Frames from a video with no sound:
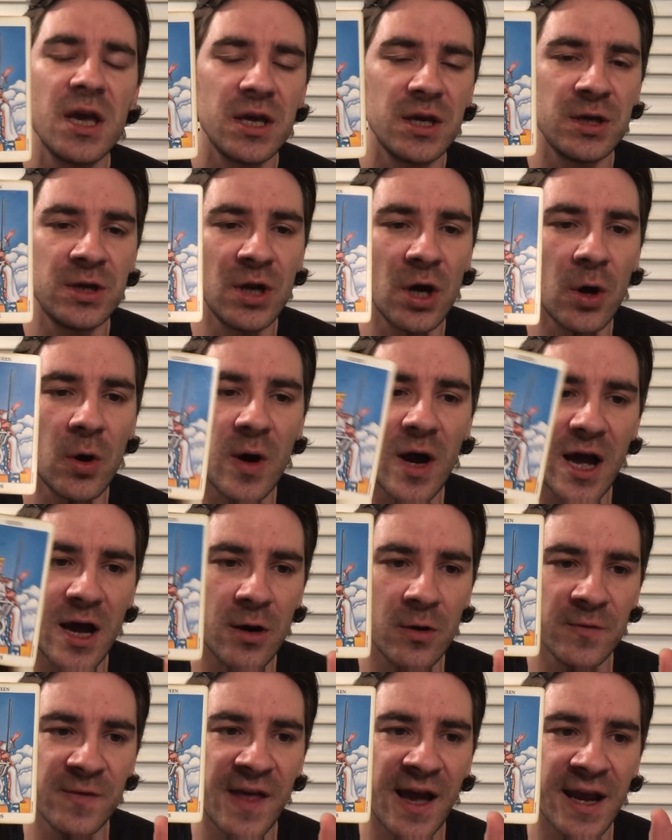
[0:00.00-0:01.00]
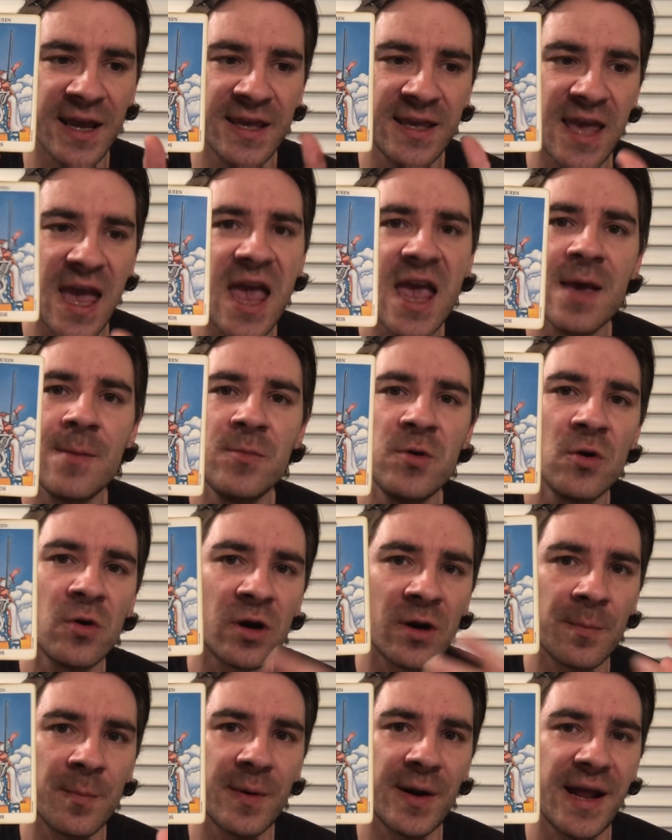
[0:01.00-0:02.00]
you know, how that game you
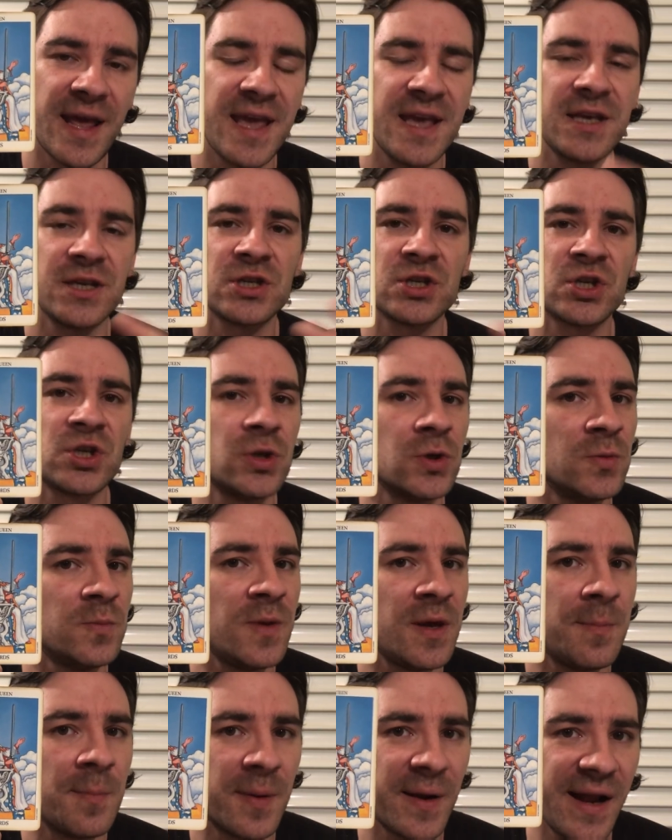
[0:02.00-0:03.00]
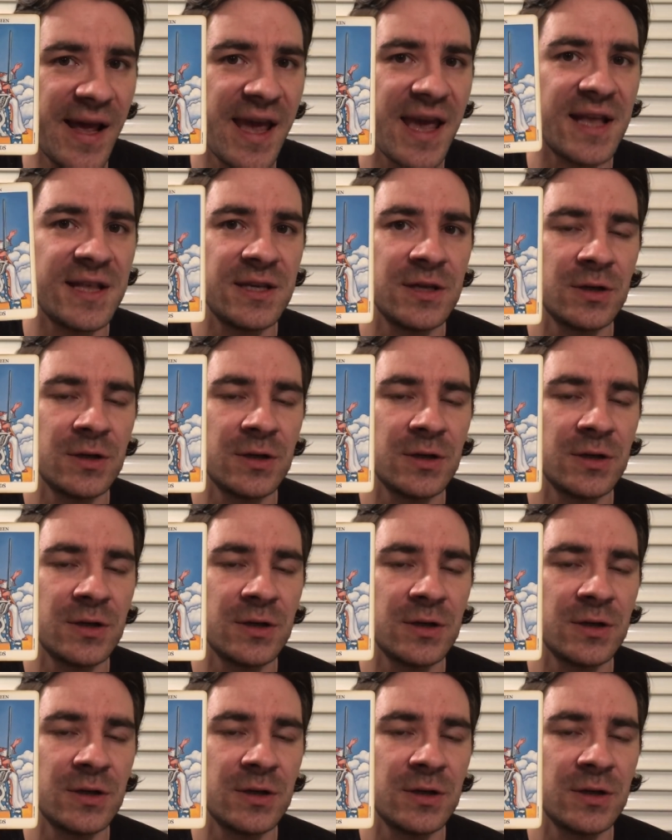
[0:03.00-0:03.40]
are playing should be played,